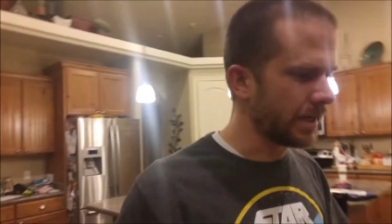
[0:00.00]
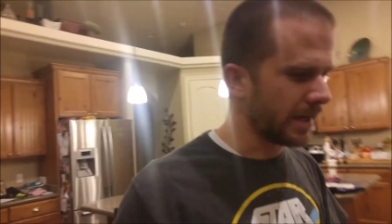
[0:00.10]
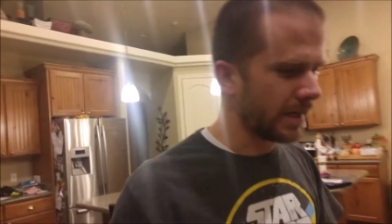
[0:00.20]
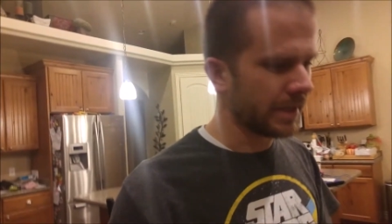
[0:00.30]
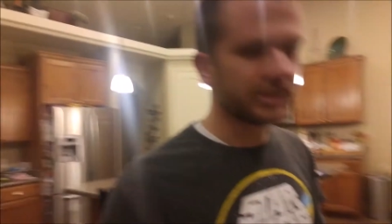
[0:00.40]

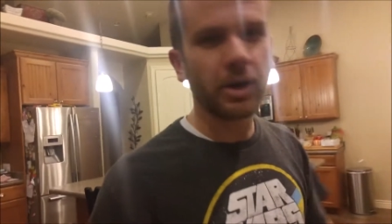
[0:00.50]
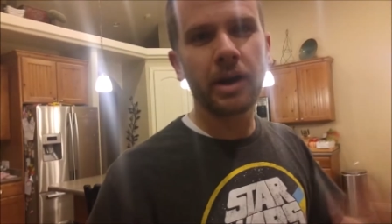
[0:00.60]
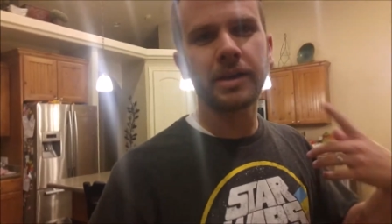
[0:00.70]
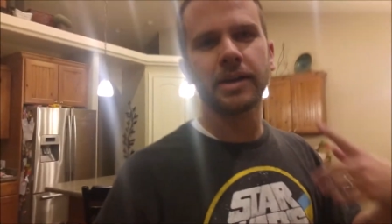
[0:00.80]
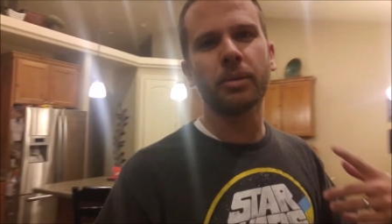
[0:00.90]
Uh,
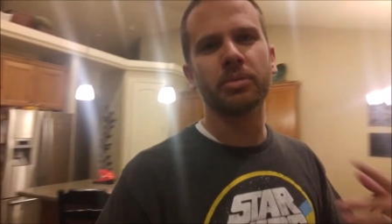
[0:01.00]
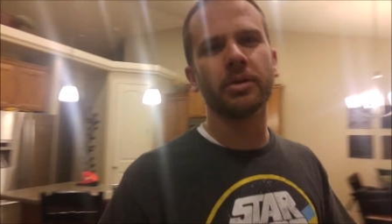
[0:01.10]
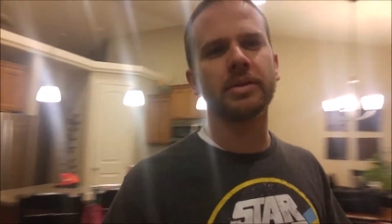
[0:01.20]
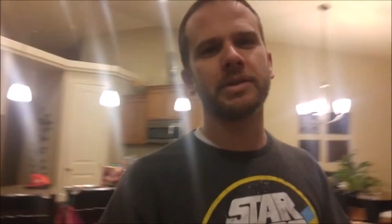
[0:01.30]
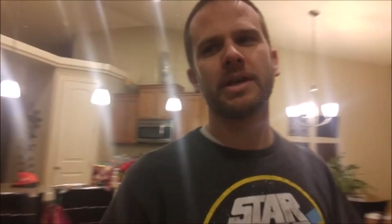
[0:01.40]
sorry I didn't
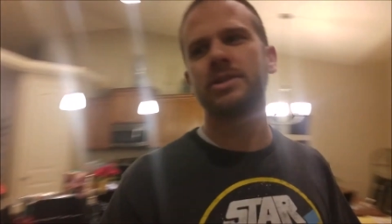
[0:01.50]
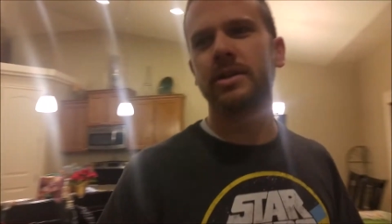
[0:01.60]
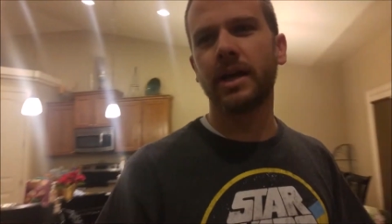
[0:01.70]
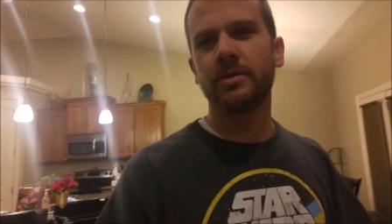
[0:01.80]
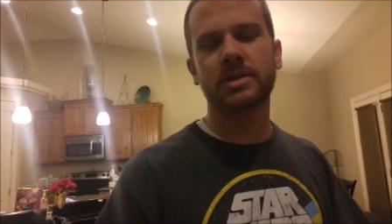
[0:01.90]
upload
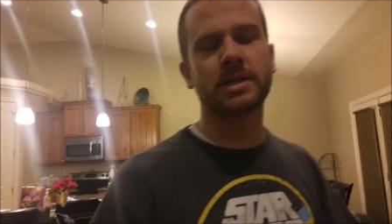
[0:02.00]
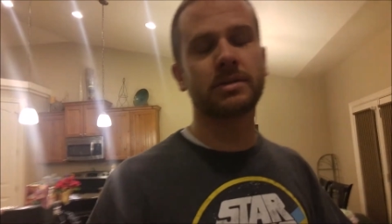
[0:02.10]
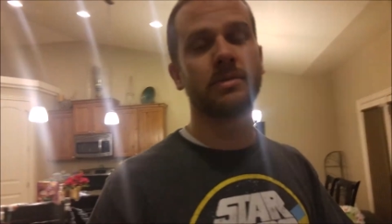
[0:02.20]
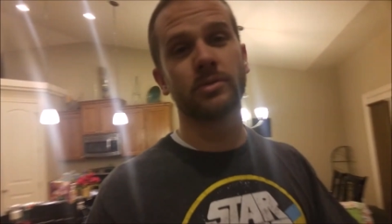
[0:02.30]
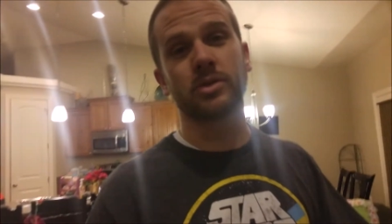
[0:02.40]
yesterday. It was
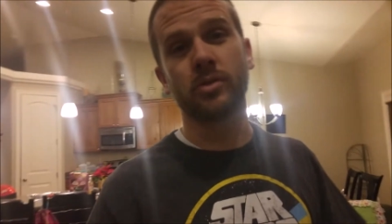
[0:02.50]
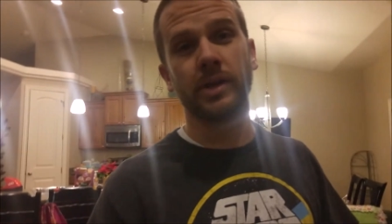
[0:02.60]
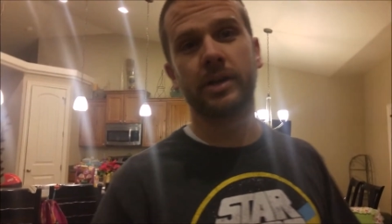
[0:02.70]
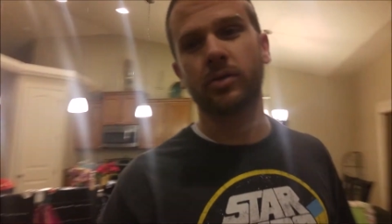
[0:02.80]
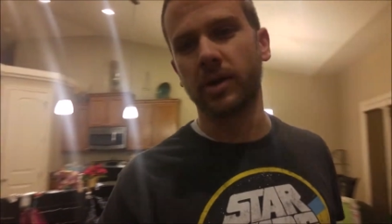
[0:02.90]
just, it was a
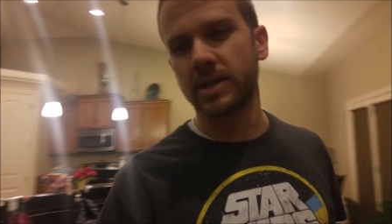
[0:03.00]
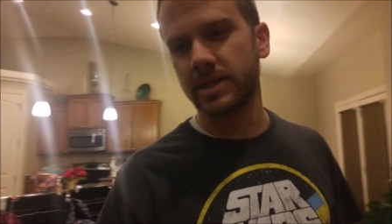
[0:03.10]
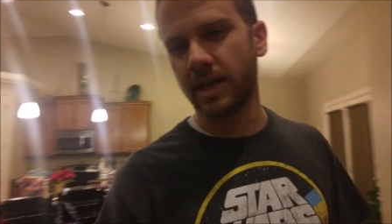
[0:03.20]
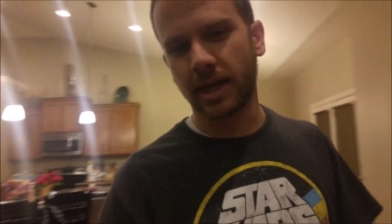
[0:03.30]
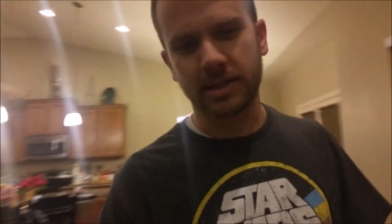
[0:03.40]
really
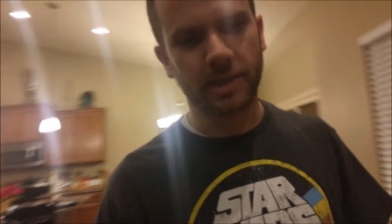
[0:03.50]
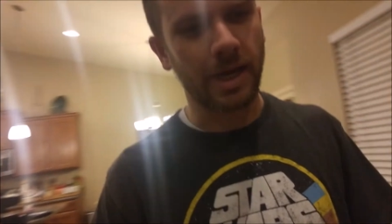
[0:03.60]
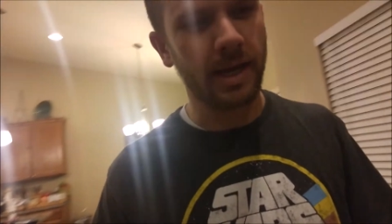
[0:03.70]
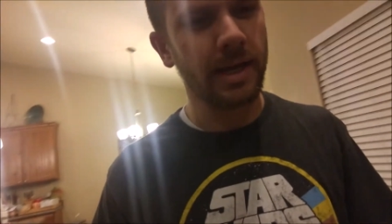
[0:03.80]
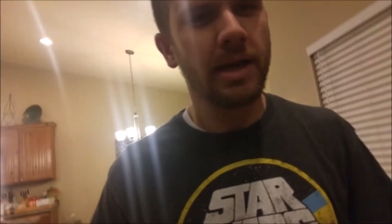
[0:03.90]
crazy, hectic
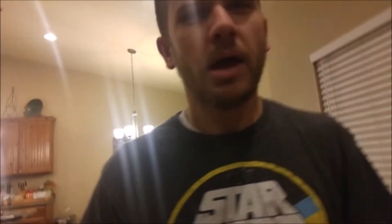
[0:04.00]
day.